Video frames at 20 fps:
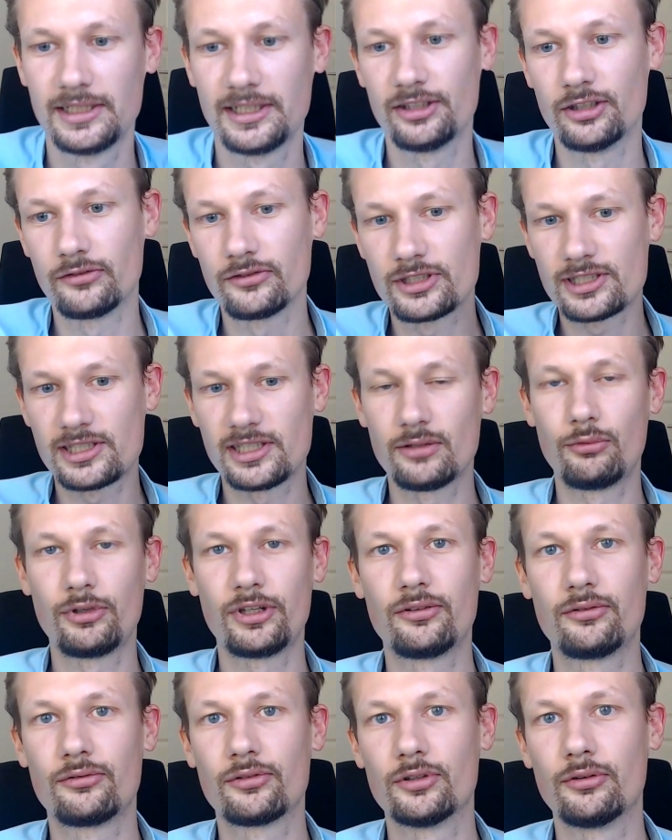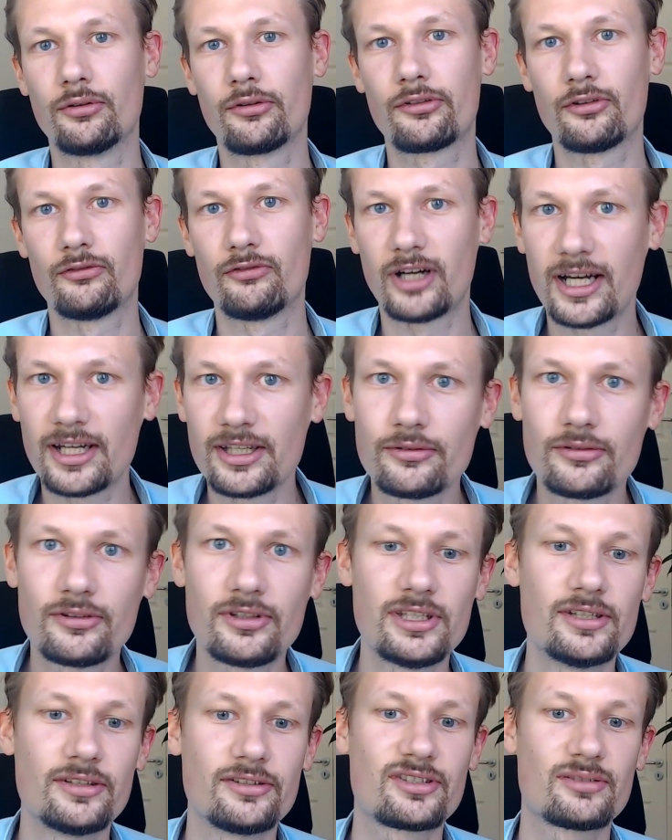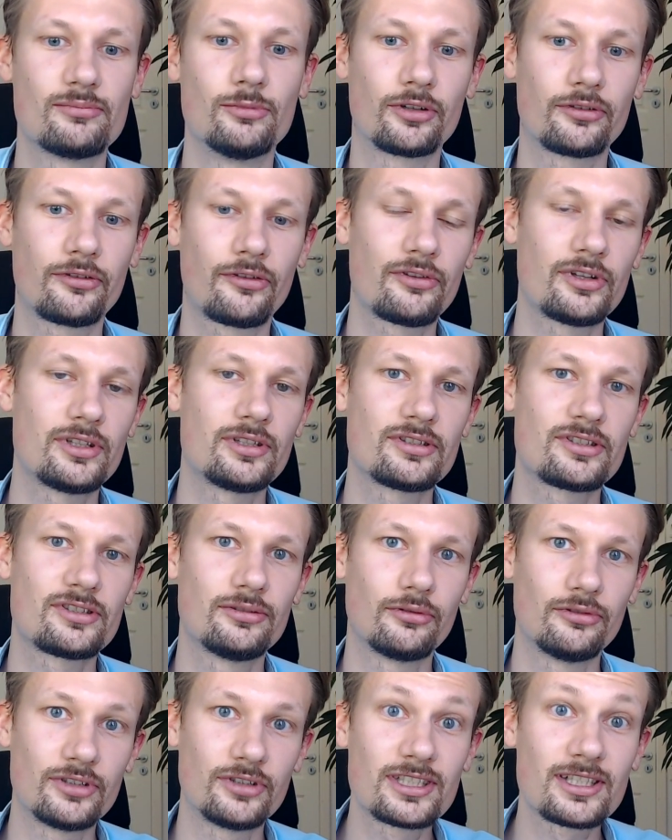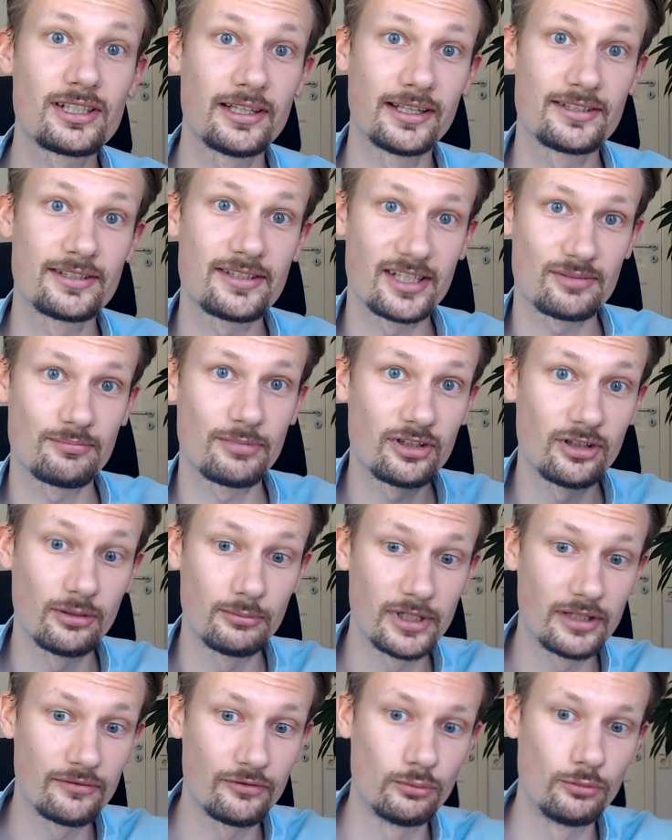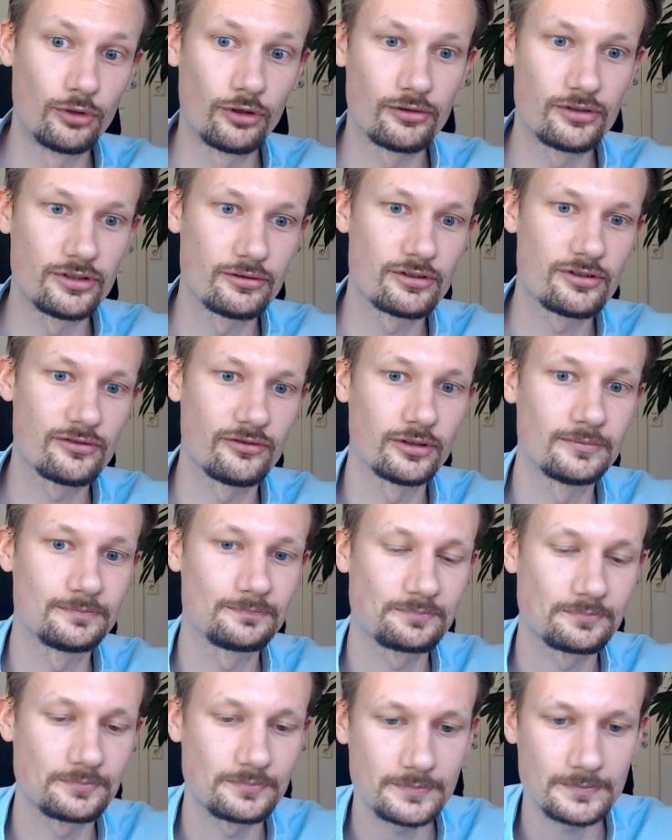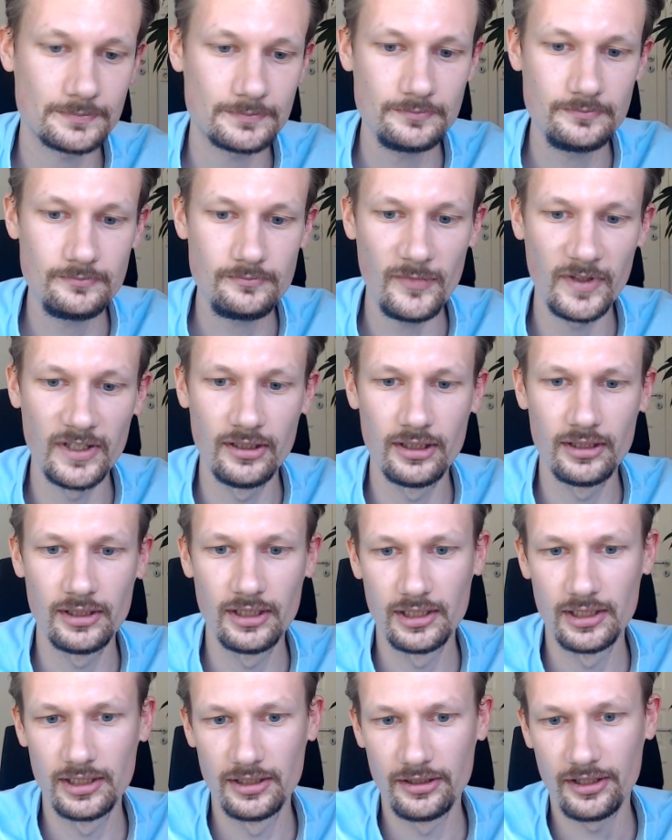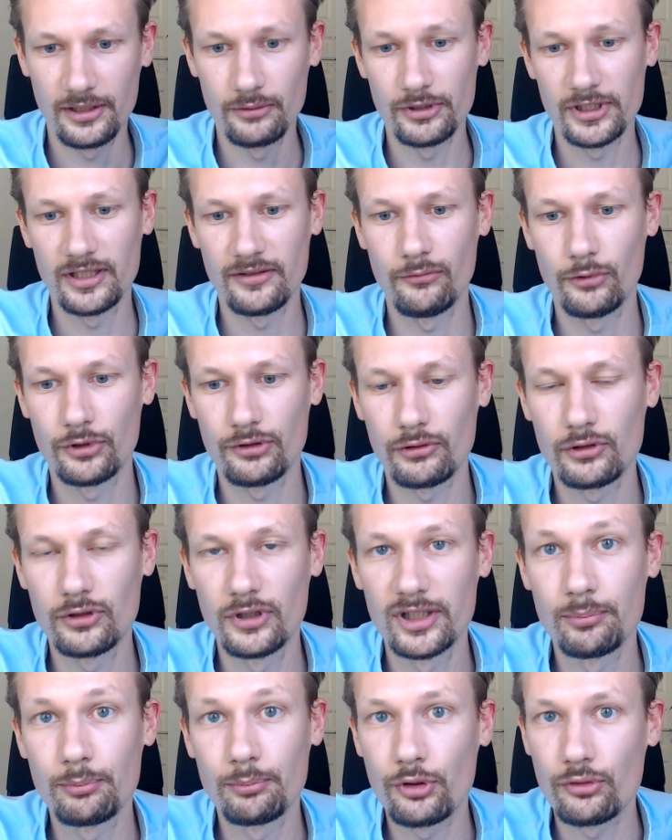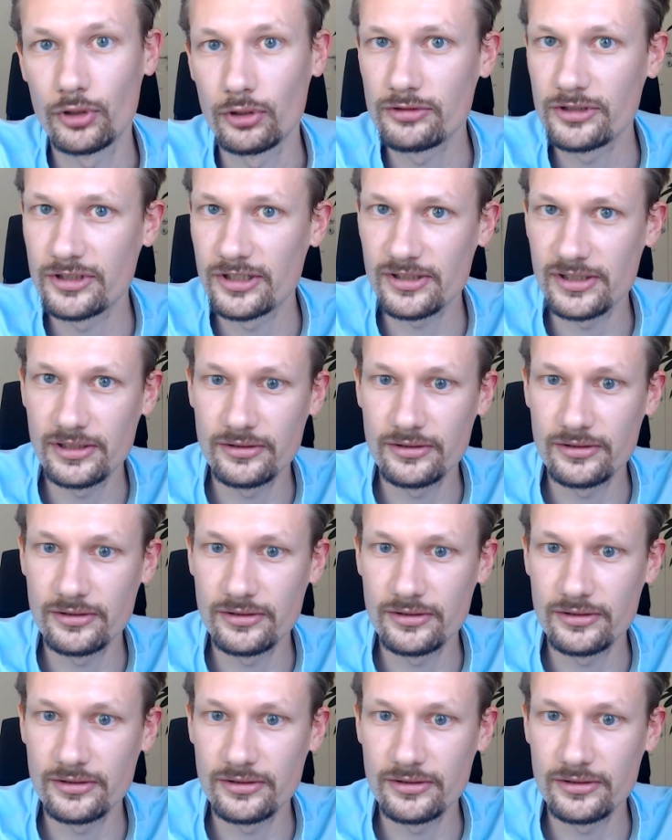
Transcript: And obviously with the growth of IoT and smart things, this lens has become ever more useful. Then we have what we call a process